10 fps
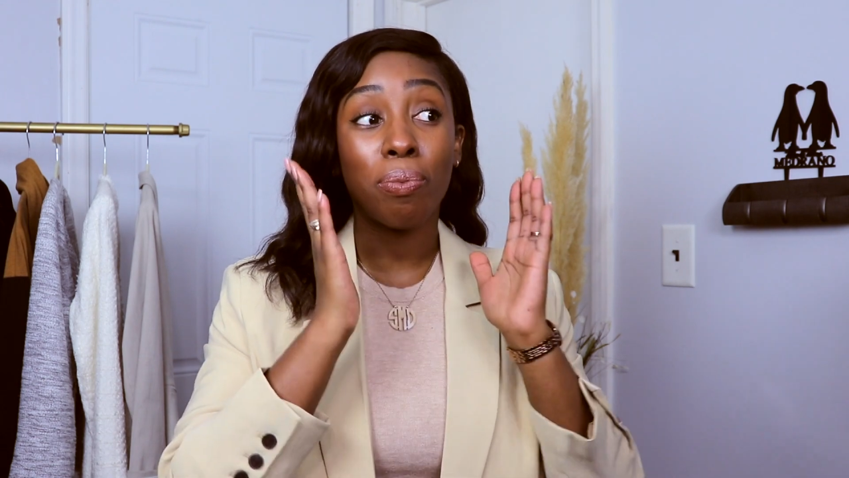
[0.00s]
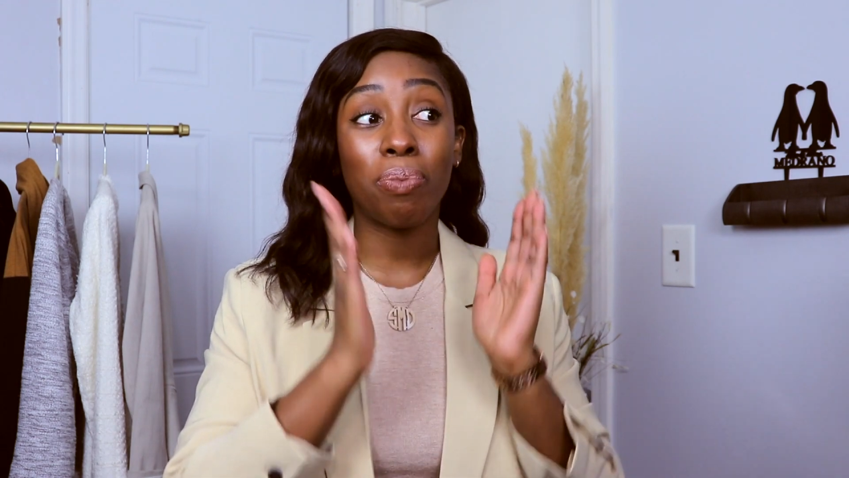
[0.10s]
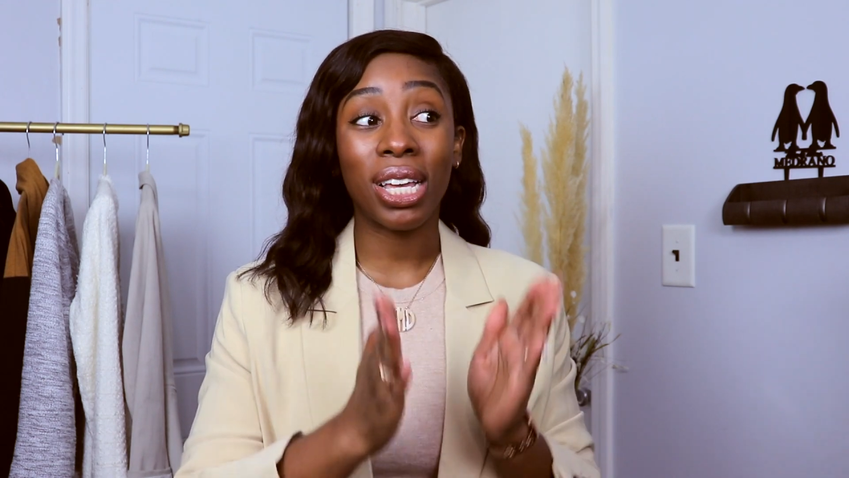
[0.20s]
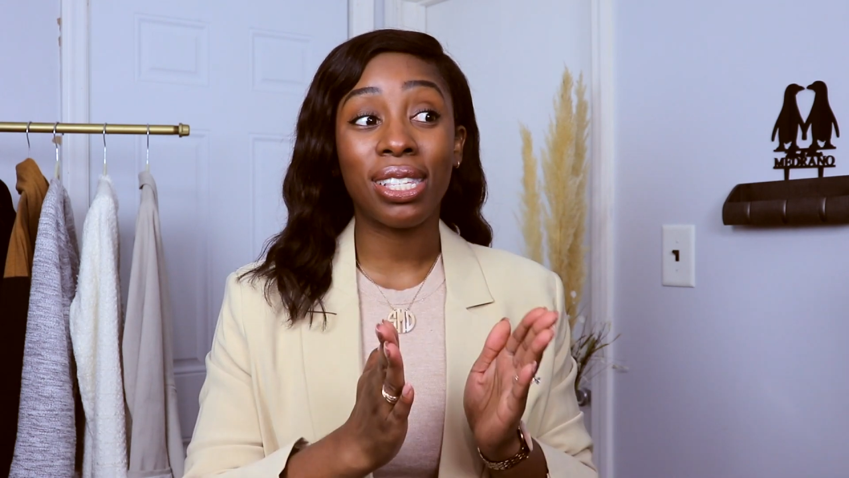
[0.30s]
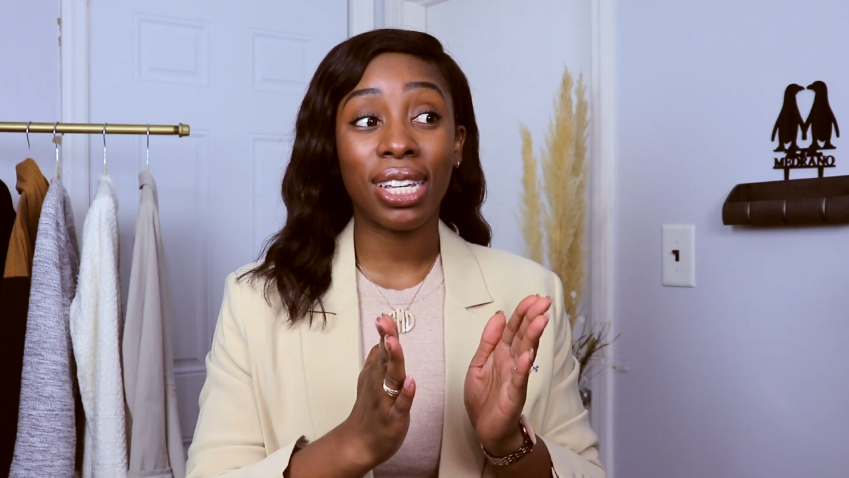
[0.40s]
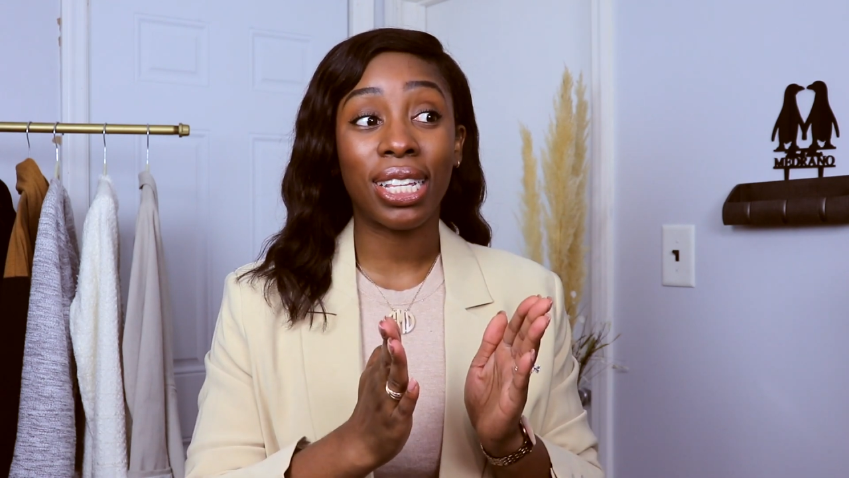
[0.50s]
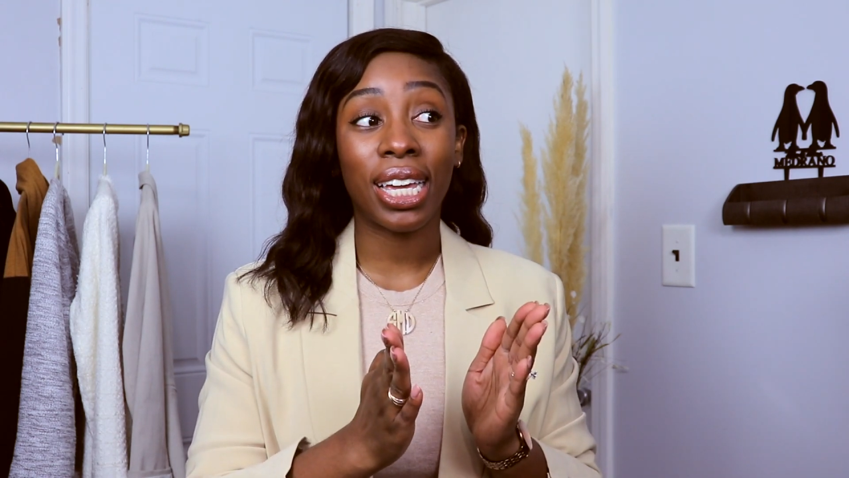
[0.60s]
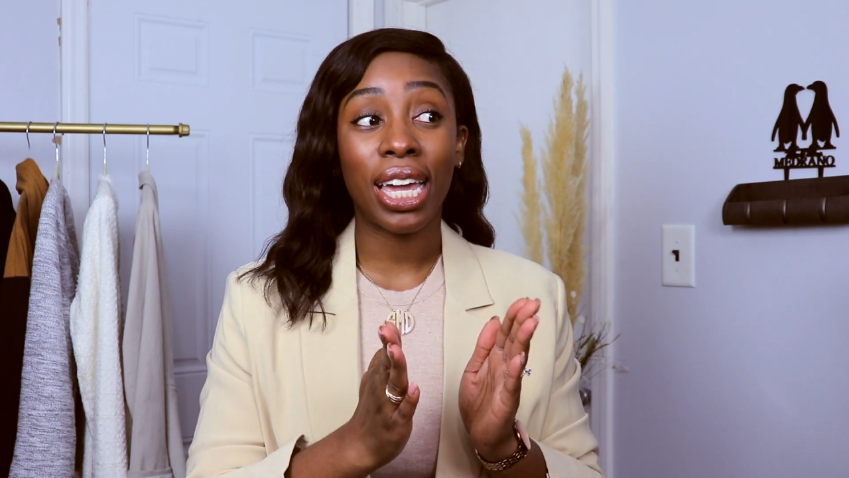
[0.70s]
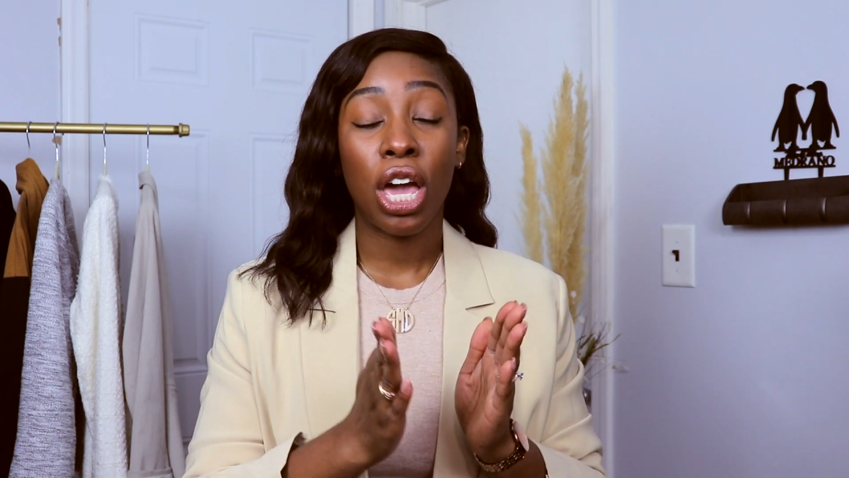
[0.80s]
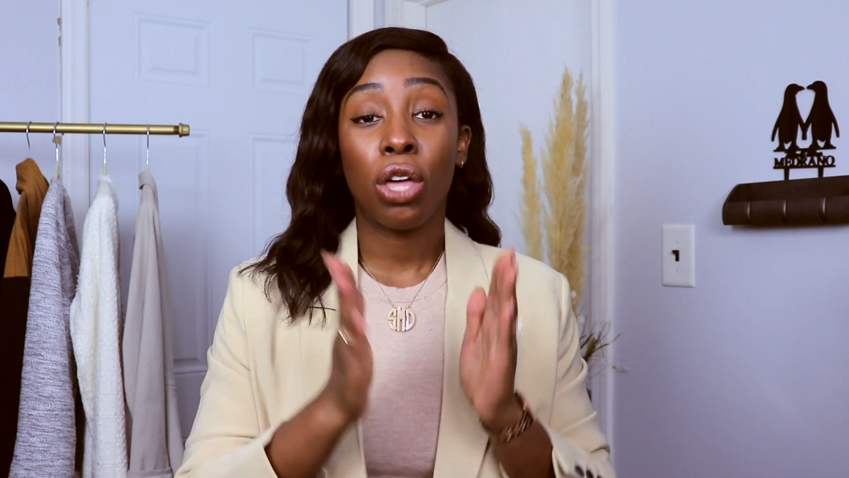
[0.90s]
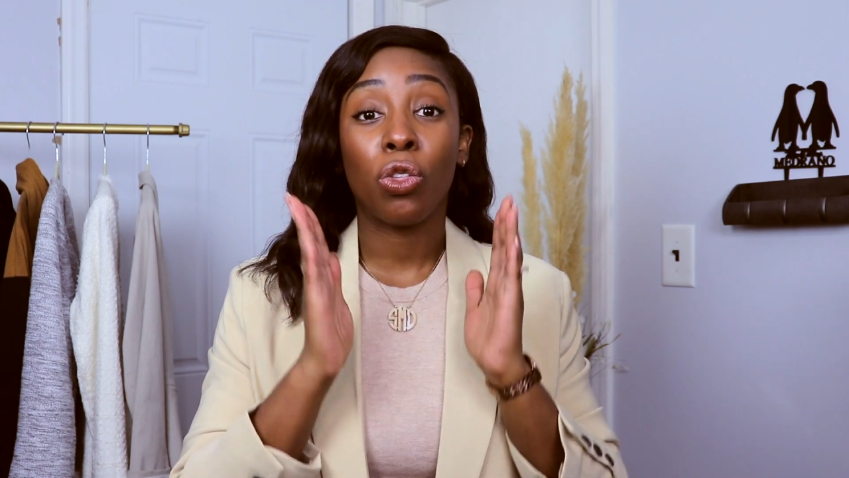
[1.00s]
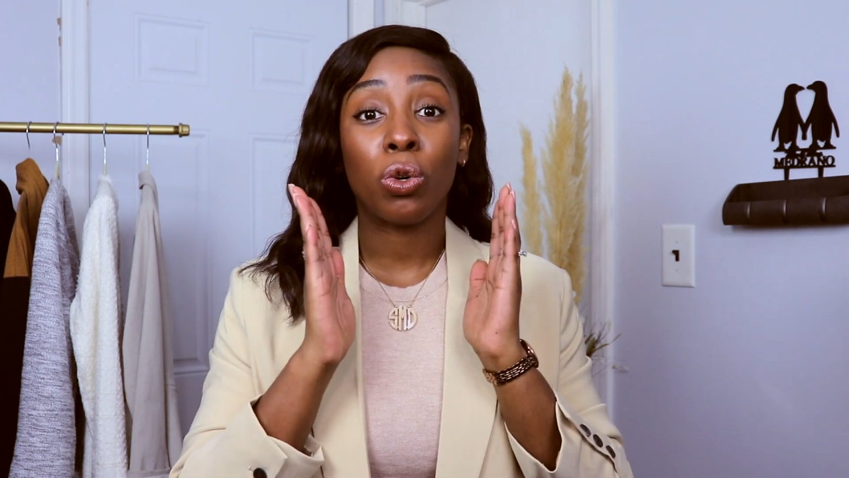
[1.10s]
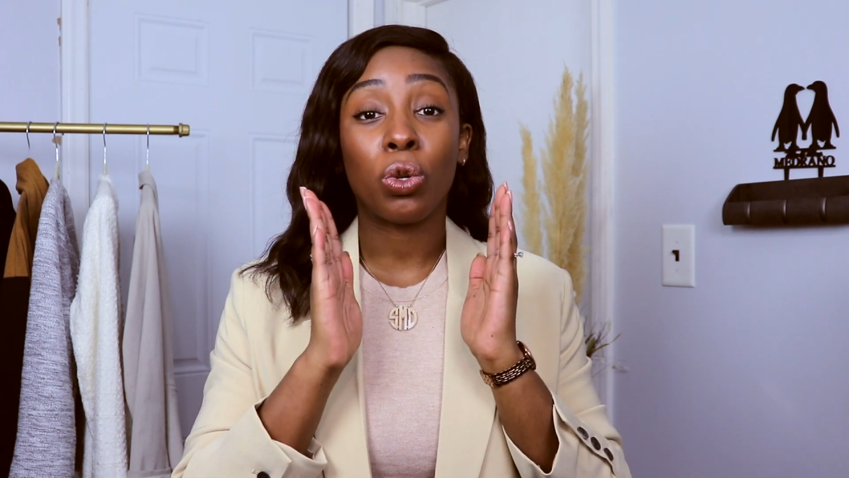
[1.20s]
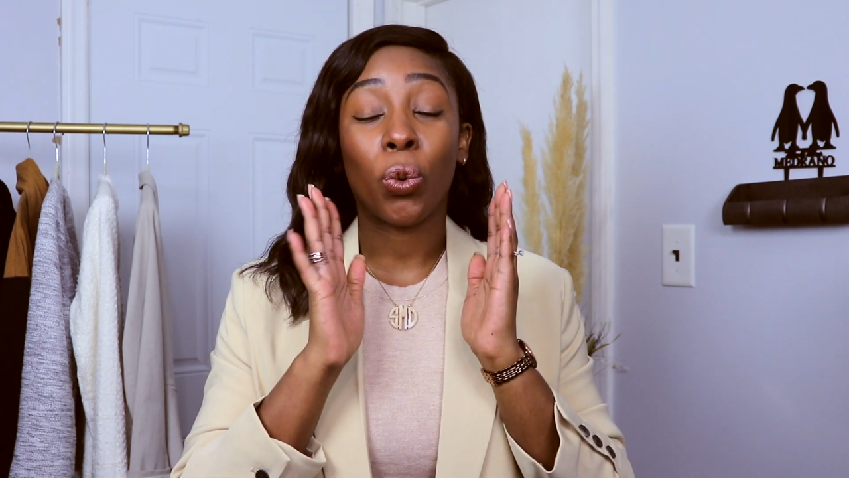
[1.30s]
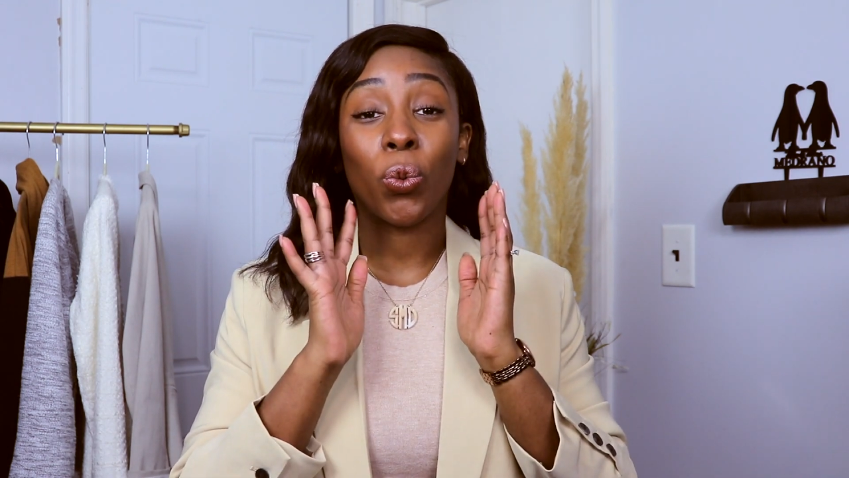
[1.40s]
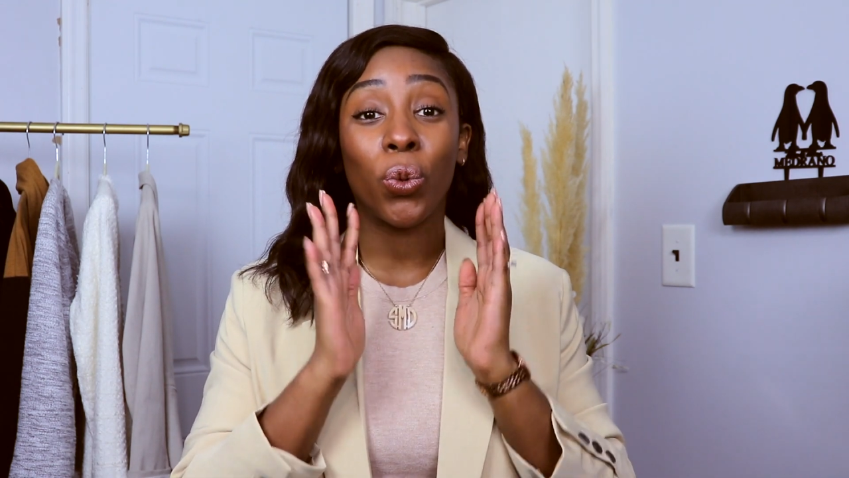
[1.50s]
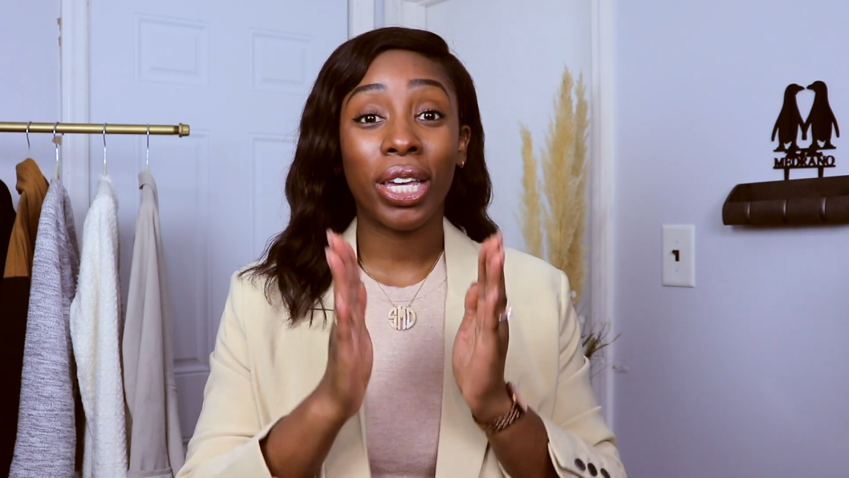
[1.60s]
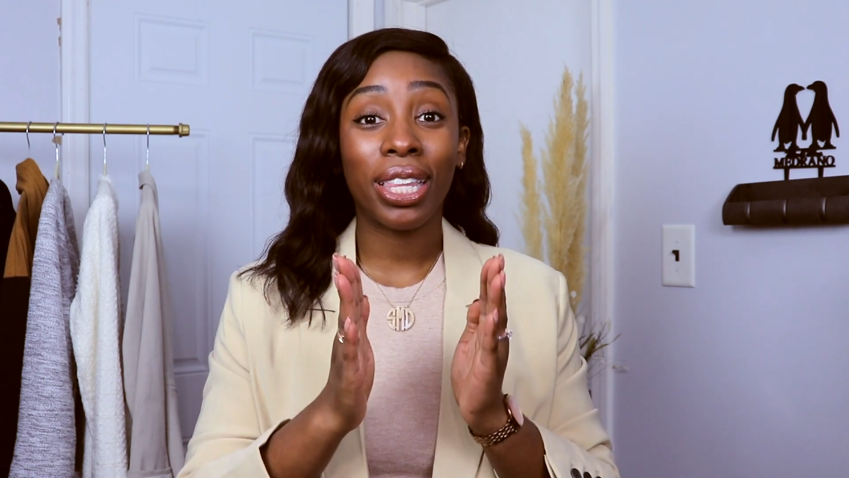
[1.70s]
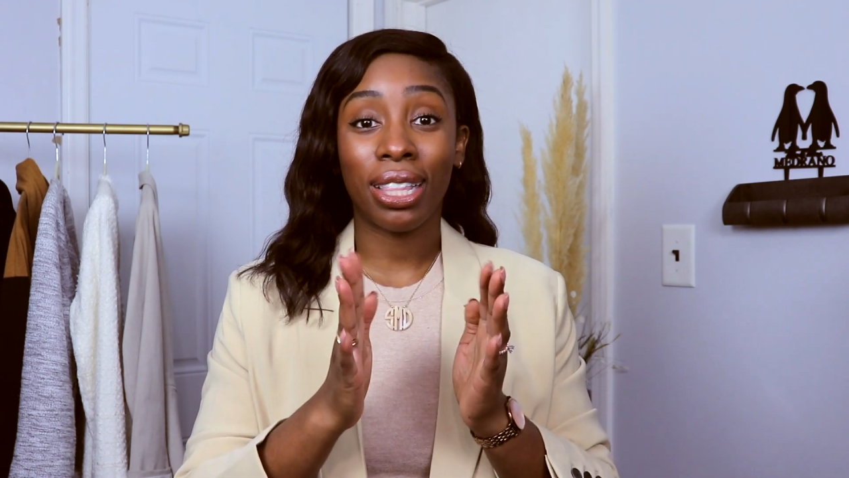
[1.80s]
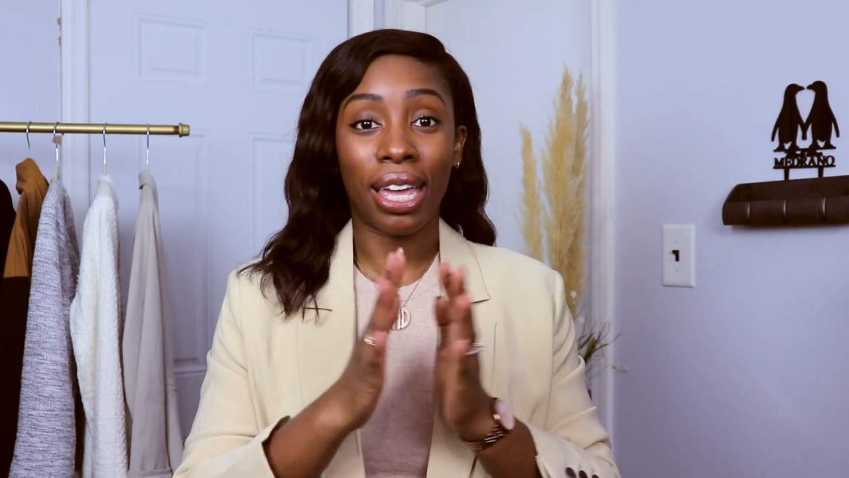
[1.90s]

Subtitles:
basically those really,